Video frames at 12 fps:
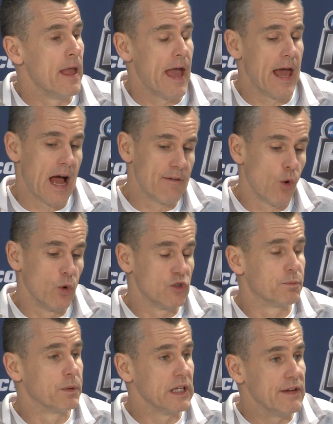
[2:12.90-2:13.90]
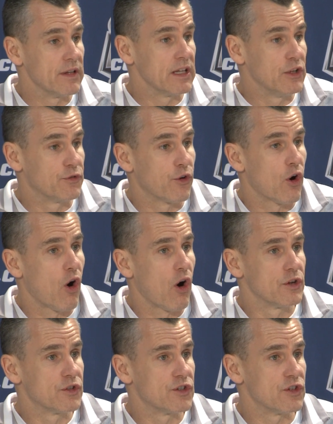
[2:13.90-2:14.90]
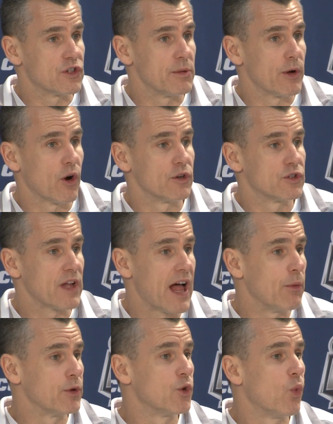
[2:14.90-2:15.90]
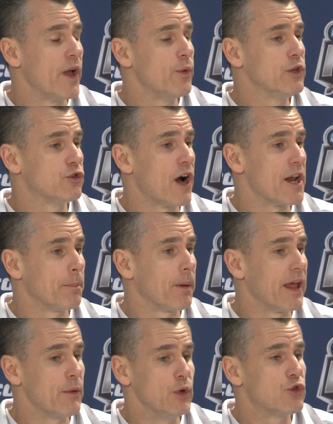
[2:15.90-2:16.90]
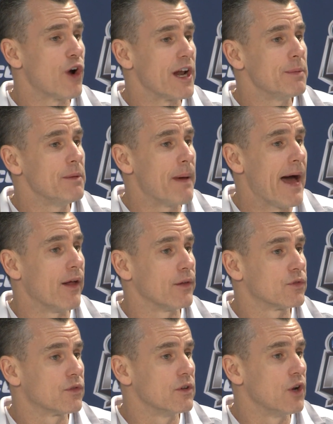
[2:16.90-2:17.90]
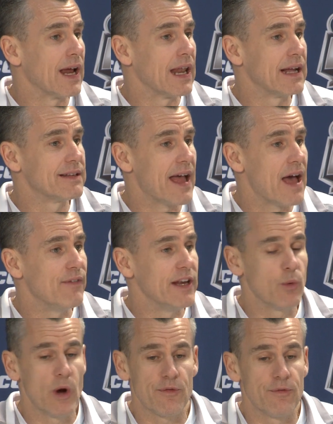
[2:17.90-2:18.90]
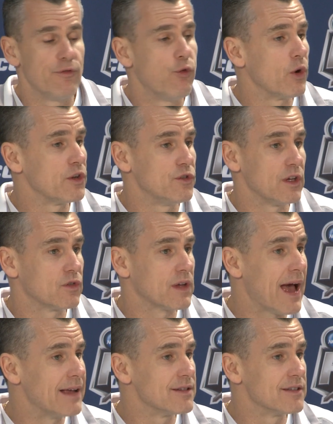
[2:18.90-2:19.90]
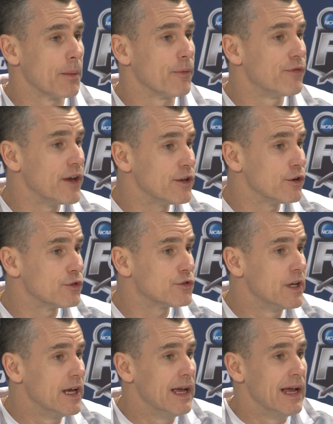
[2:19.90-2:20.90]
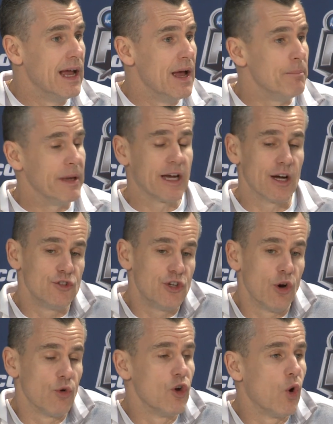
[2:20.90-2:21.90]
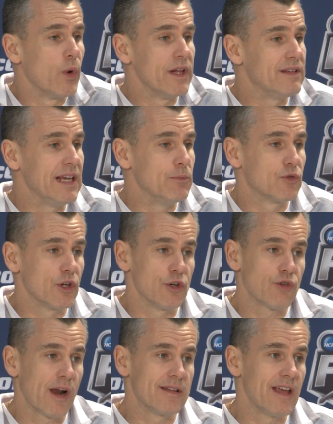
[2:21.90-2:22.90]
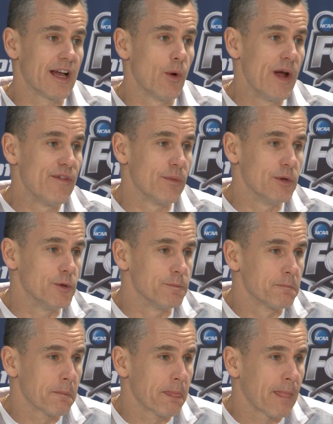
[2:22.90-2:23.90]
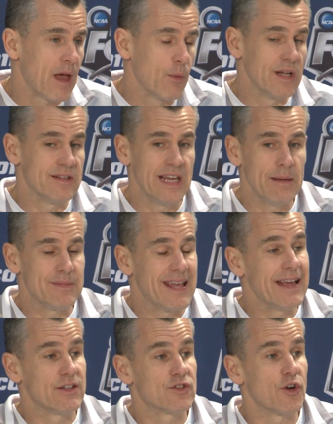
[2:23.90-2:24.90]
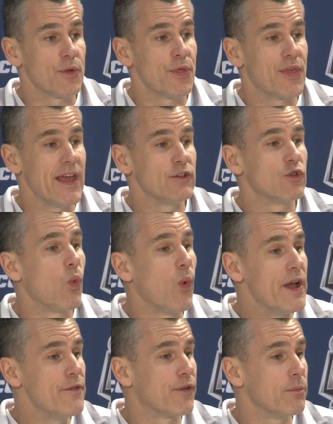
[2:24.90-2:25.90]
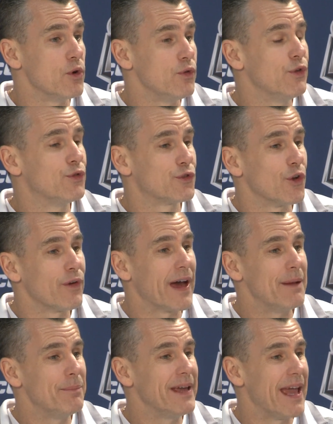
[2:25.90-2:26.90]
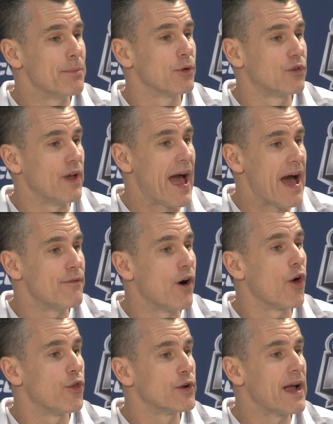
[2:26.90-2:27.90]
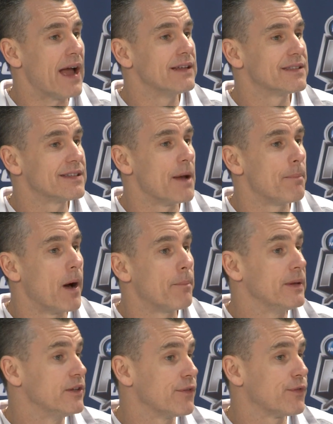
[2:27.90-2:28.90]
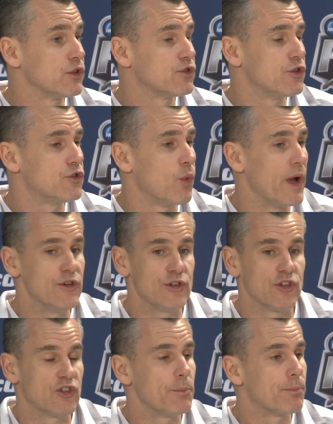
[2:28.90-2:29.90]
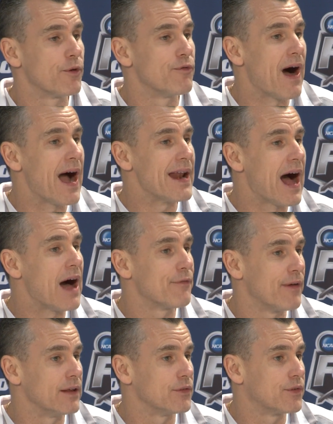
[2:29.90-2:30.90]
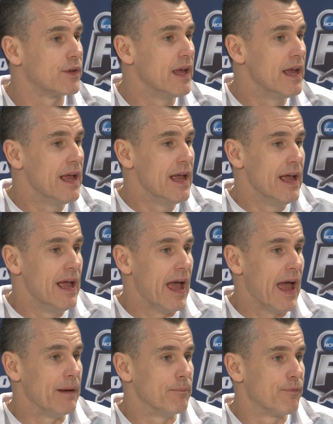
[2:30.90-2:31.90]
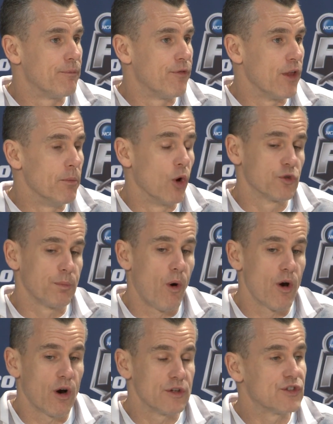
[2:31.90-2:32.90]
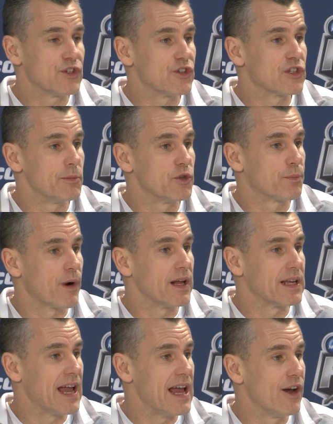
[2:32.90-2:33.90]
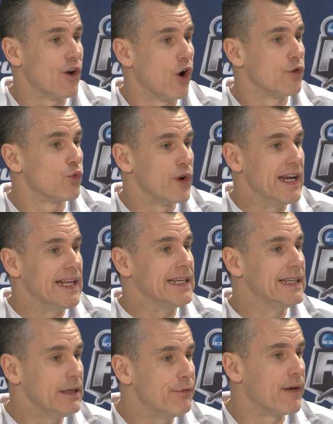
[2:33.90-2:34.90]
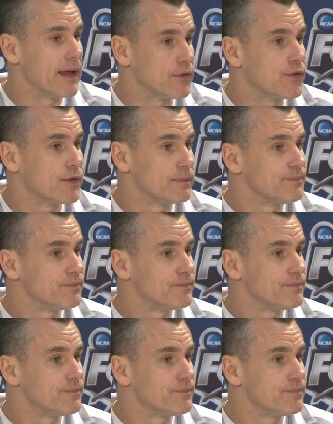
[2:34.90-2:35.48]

And I've always believed, at least for our system and our style with the way we try to play, we try to be balanced. You know, I'd like to have anywhere from four to six guys in double figures because you don't know what a team's going to try to take away from you. And when a team takes certain things away from you, you still got to be able to have other guys step up in different situations and provide offense. And for the most part, our system is predicated on reading defense